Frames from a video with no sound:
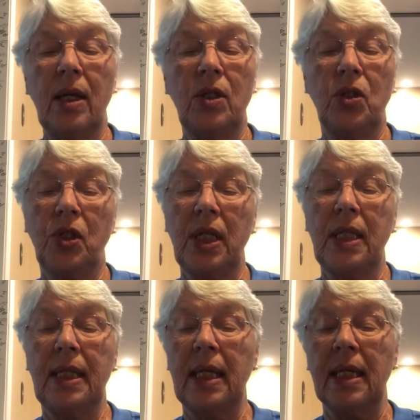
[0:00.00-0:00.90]
She
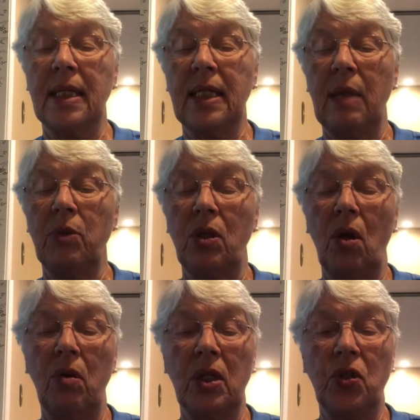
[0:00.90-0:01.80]
didn't seem to
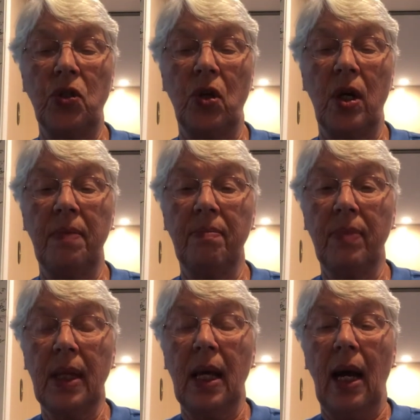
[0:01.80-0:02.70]
notice John.
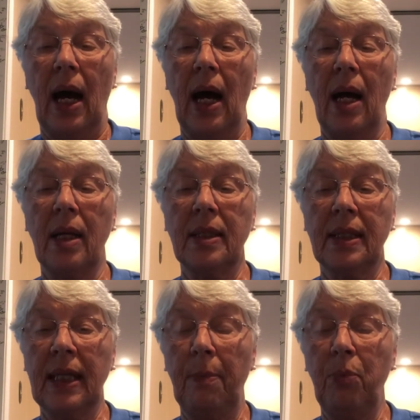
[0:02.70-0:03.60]
I'll
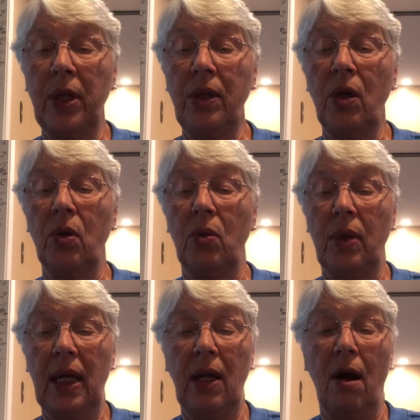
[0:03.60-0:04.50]
skip with you,
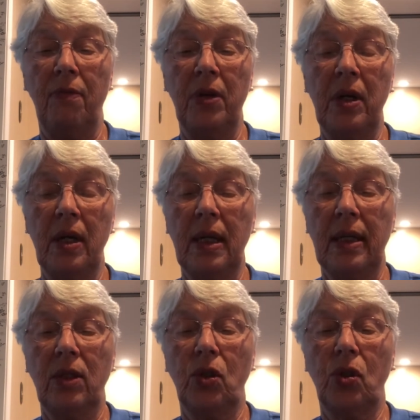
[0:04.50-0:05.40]
he offered.
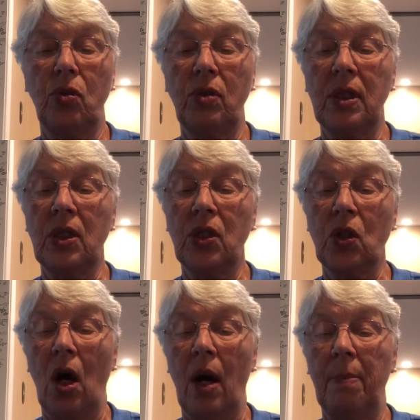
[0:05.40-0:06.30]
Susan
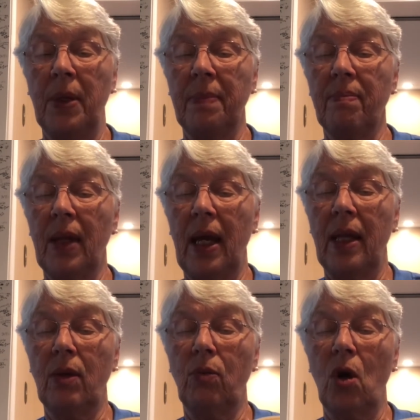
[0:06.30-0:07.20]
stopped,
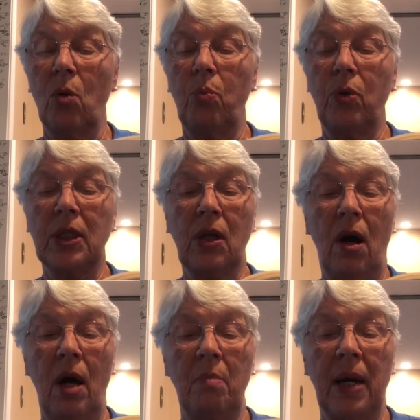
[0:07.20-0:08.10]
and the rope was
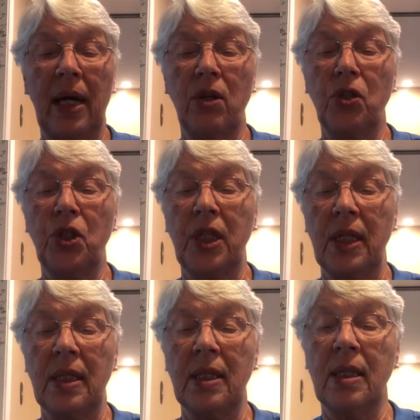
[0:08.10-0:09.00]
caught by her
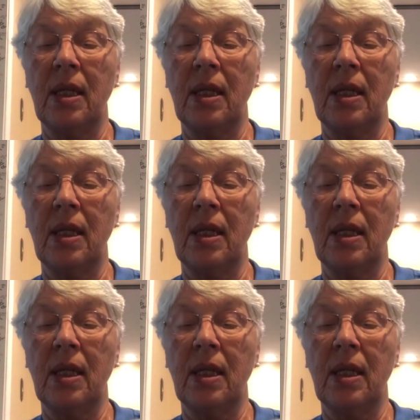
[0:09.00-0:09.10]
shins.